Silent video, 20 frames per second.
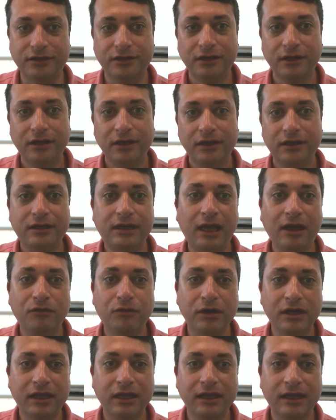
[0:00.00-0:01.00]
Now working
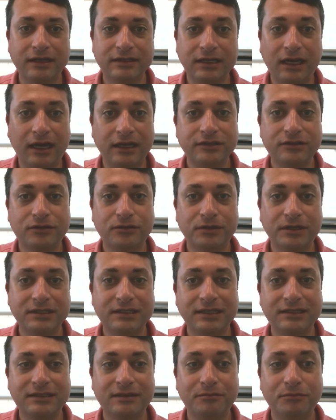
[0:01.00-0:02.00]
as a high school
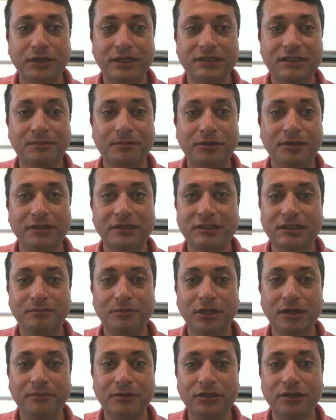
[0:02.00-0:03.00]
assistant principal in suburban
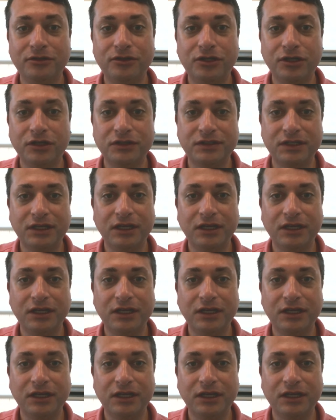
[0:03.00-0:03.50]
New Jersey,